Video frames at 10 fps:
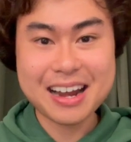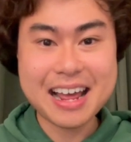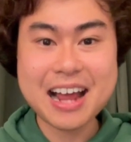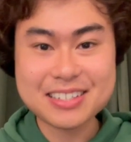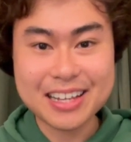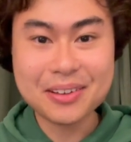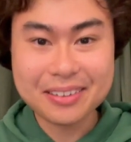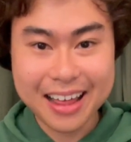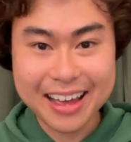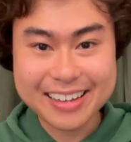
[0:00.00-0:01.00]
I actually look
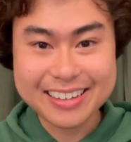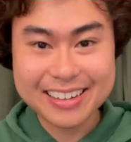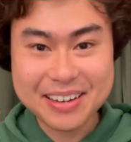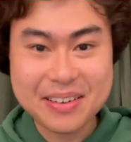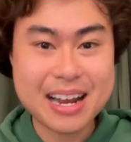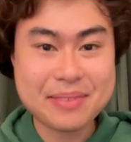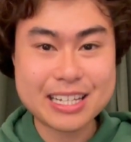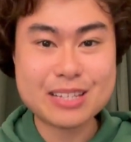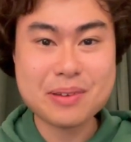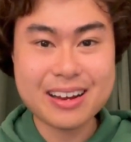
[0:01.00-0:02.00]
like when I'm
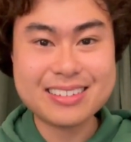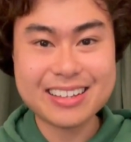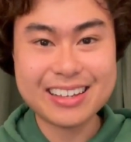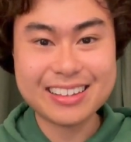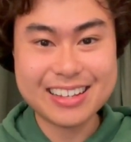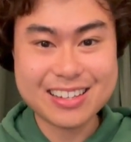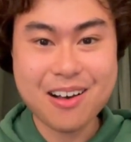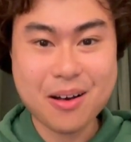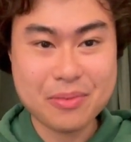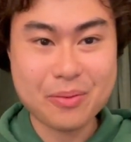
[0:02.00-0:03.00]
experiencing these
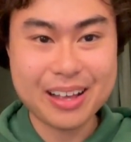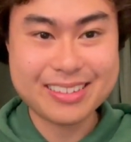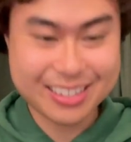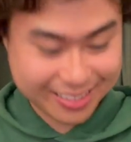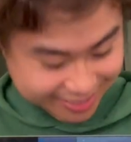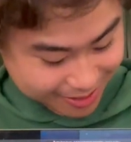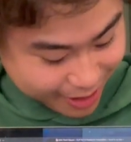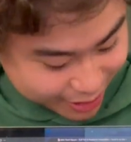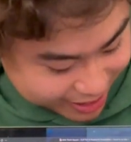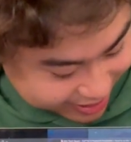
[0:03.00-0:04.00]
awe moments,
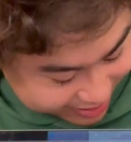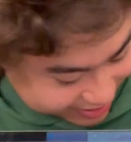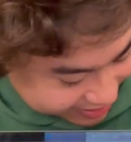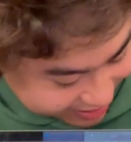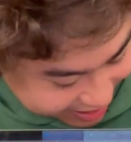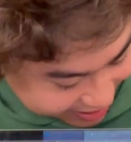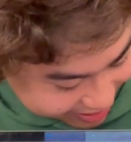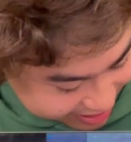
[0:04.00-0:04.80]
which is